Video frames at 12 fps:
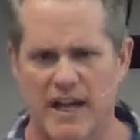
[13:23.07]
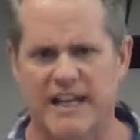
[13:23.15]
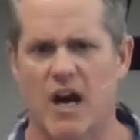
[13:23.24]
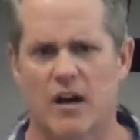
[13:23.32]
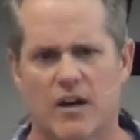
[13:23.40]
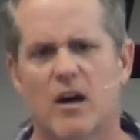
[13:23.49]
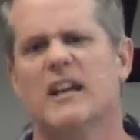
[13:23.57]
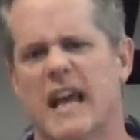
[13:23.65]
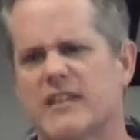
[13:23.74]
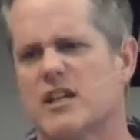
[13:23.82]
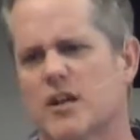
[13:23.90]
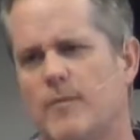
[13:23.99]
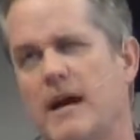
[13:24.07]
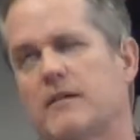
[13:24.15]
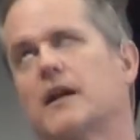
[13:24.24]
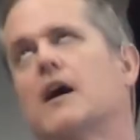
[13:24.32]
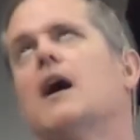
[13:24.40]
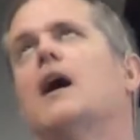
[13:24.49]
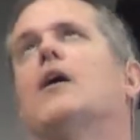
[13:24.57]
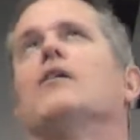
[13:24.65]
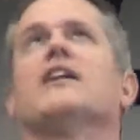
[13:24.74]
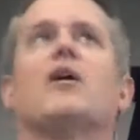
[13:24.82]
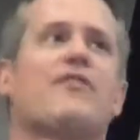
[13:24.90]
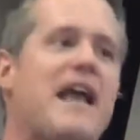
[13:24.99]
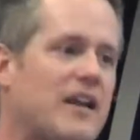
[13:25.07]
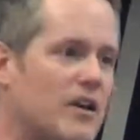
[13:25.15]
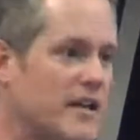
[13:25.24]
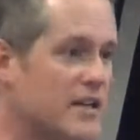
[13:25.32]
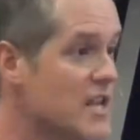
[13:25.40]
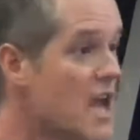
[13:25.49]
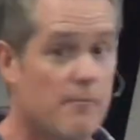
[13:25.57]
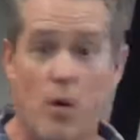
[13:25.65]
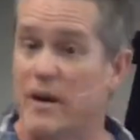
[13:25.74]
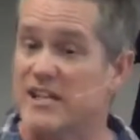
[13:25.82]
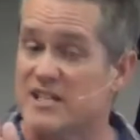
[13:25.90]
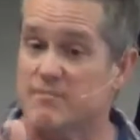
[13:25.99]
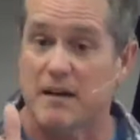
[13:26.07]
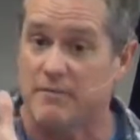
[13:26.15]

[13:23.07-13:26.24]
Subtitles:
Like, all you had to think about, like, thank goodness.